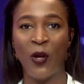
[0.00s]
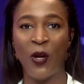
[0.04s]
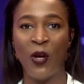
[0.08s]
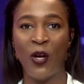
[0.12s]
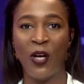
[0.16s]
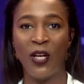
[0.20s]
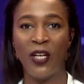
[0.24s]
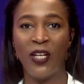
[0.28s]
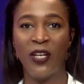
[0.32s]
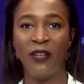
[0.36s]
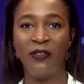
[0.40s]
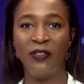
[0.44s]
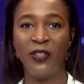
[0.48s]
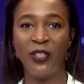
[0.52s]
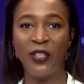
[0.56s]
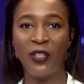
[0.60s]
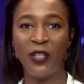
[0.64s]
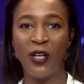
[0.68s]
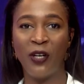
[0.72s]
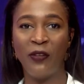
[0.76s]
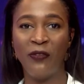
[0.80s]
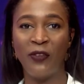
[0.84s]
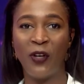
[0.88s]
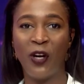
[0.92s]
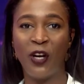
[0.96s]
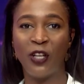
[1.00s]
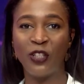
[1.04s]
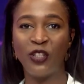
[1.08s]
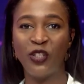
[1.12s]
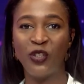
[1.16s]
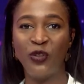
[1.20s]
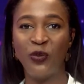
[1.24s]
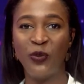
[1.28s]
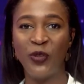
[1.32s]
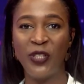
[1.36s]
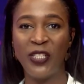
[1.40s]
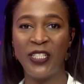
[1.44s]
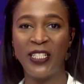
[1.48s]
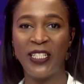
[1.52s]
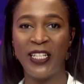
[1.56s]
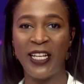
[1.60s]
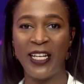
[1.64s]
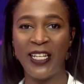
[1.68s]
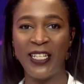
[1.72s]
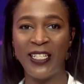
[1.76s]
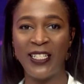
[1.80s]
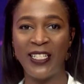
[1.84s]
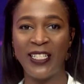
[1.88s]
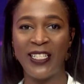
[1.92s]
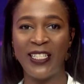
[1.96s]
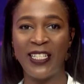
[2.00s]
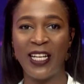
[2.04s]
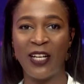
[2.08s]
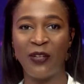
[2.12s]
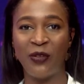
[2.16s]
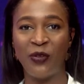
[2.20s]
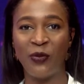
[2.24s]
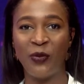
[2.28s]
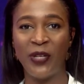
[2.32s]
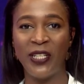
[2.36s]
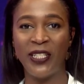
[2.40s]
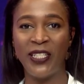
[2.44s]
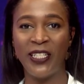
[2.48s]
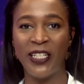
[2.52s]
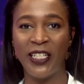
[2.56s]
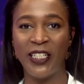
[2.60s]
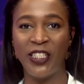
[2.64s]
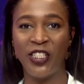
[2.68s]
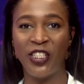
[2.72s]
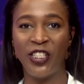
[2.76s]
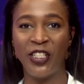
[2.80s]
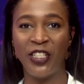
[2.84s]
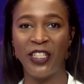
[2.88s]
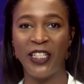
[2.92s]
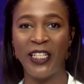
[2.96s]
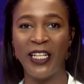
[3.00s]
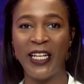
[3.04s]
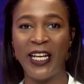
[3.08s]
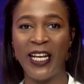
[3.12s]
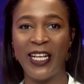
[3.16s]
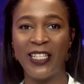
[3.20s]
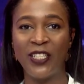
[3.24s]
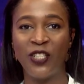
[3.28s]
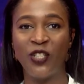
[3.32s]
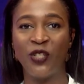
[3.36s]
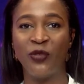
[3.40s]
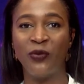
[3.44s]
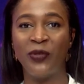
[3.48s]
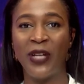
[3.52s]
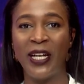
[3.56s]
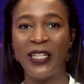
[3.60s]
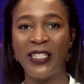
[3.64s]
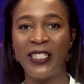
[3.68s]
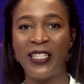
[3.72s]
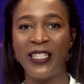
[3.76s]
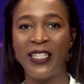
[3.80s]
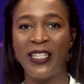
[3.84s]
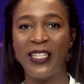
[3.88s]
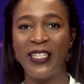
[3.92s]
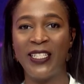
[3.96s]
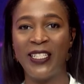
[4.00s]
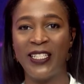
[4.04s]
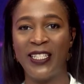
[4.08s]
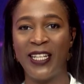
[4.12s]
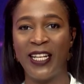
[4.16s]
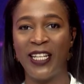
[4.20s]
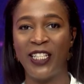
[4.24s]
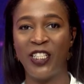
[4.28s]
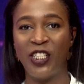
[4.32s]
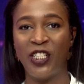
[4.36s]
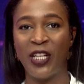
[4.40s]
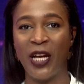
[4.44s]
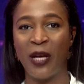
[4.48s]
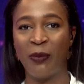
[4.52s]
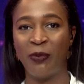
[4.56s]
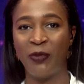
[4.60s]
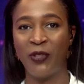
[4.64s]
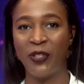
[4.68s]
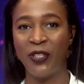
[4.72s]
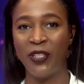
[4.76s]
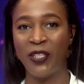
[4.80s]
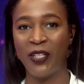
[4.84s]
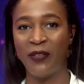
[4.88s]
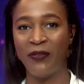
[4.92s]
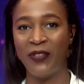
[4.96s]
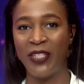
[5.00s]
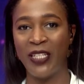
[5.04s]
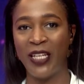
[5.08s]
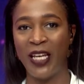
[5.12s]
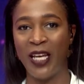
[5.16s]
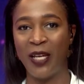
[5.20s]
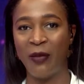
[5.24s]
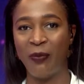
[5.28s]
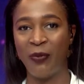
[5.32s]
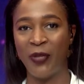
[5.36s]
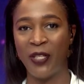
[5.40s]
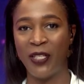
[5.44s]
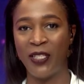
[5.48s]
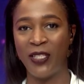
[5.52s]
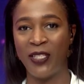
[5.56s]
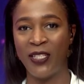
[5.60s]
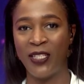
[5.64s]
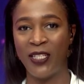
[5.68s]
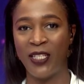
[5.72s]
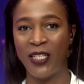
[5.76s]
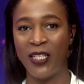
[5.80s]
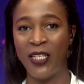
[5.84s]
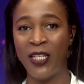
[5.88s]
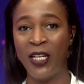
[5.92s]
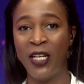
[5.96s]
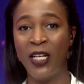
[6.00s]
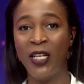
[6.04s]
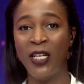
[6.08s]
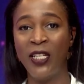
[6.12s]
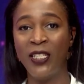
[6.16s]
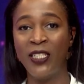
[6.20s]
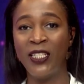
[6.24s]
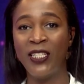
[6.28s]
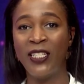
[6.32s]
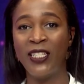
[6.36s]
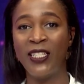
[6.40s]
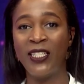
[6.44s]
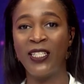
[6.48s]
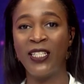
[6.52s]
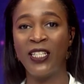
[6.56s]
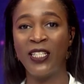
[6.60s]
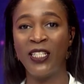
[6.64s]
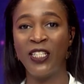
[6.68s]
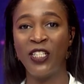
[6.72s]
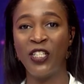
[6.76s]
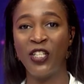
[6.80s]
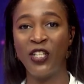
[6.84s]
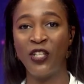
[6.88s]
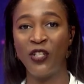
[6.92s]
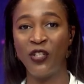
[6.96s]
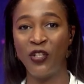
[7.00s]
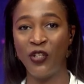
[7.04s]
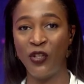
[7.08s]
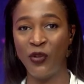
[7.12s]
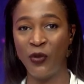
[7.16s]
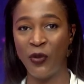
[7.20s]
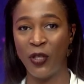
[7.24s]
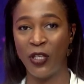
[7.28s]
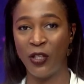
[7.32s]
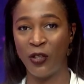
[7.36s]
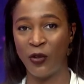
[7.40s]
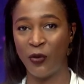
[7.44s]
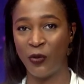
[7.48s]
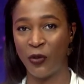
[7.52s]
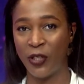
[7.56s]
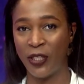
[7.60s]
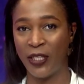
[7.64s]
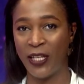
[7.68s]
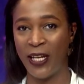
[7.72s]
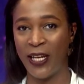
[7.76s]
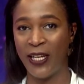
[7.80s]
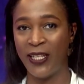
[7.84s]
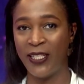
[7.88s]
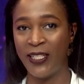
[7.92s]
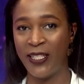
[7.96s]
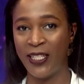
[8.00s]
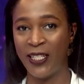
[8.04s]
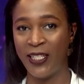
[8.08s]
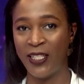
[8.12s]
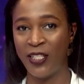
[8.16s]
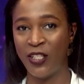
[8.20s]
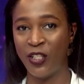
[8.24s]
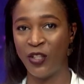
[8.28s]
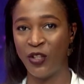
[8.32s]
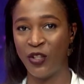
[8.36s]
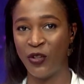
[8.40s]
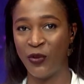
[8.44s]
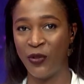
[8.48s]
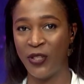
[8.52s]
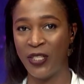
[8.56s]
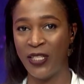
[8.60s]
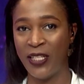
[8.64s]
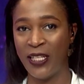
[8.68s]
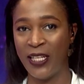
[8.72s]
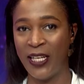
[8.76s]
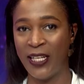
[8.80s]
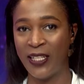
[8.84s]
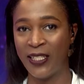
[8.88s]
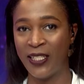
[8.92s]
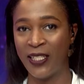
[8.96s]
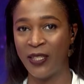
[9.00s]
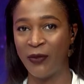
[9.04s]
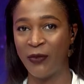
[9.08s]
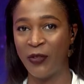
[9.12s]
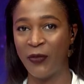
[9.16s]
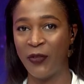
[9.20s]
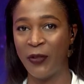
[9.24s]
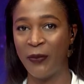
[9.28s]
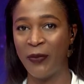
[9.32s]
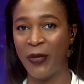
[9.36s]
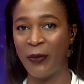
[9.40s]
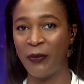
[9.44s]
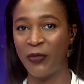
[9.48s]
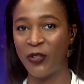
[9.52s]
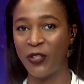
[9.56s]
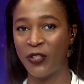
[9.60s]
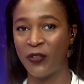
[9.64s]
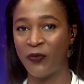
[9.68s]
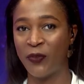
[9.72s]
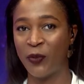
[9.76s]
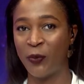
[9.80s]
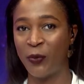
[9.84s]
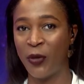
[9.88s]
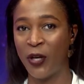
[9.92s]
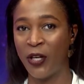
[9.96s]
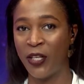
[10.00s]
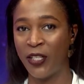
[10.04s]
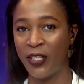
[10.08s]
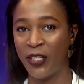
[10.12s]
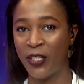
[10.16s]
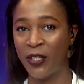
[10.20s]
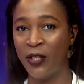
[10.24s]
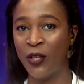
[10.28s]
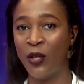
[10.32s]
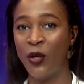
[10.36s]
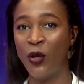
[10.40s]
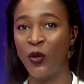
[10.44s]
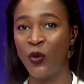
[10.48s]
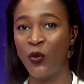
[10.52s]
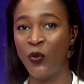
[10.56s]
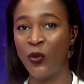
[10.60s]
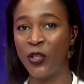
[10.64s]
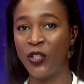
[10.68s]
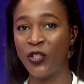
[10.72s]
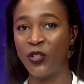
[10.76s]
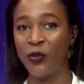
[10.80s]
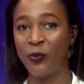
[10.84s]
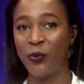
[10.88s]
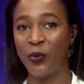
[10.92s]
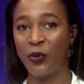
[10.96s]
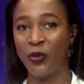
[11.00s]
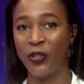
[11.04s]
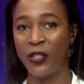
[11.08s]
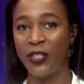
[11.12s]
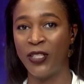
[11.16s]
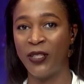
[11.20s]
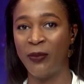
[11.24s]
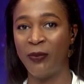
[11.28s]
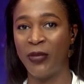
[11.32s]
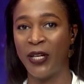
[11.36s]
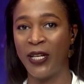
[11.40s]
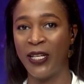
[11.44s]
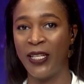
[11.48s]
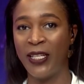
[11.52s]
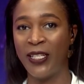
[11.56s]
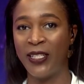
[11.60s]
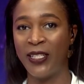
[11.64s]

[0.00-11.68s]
Governor of Osun State, Southwest Nigeria, has directed the state chapter of the APC to discontinue a court case instituted against some of the members of the party who are supported by his